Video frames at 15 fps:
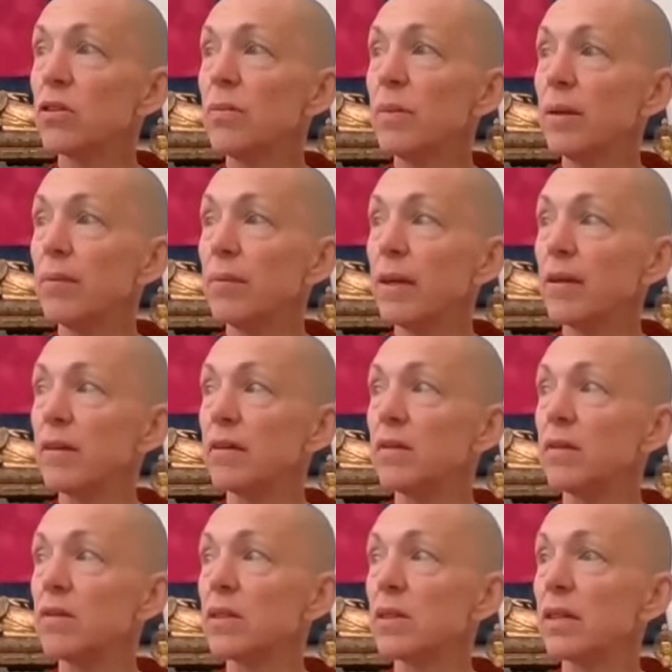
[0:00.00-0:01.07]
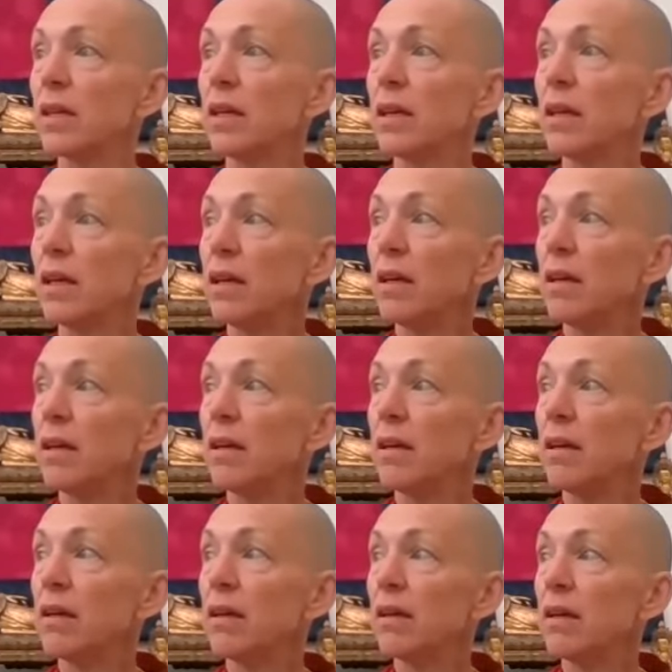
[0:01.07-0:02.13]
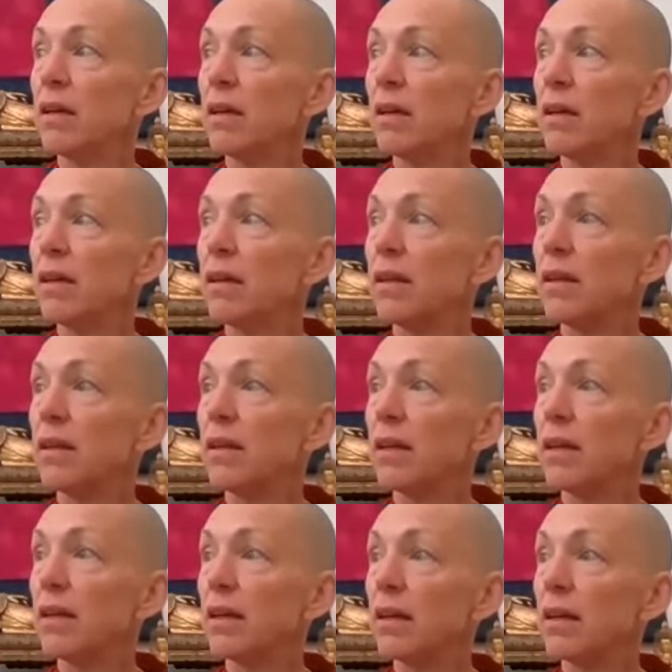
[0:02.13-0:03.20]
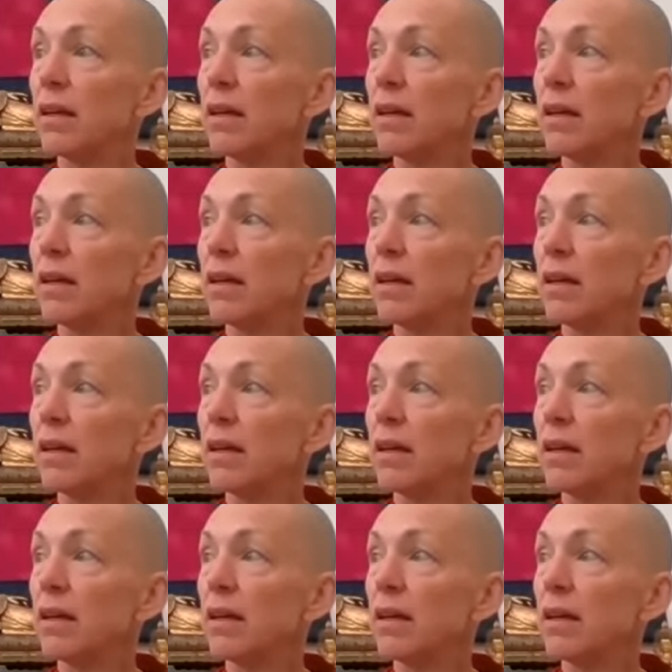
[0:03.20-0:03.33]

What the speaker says: many methods, and the